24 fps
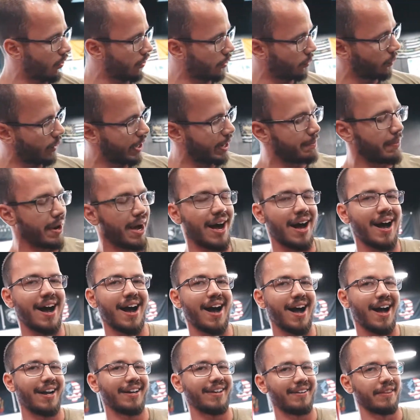the way
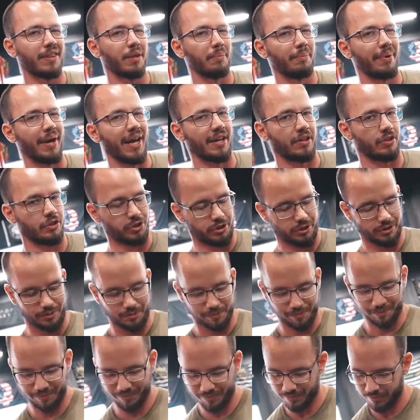behind the bench.
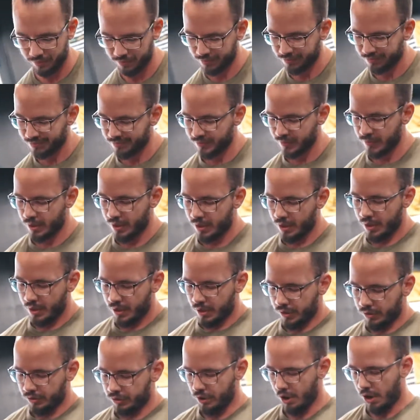
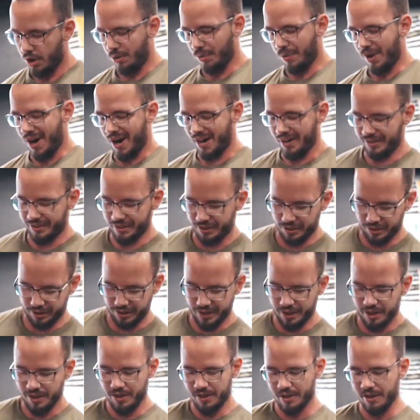So
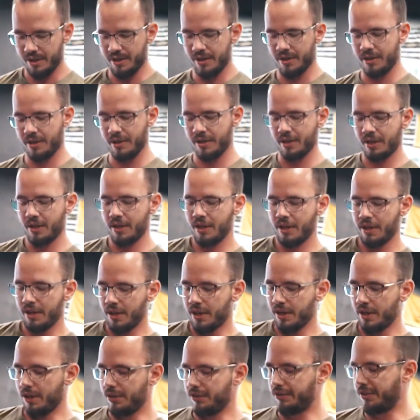ideally,
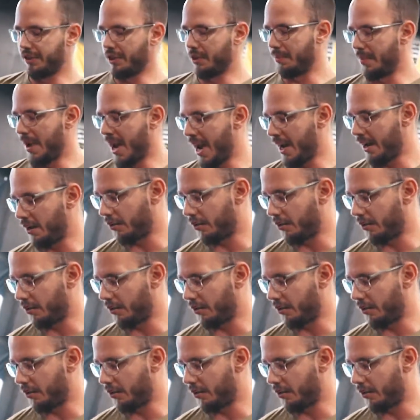using your mag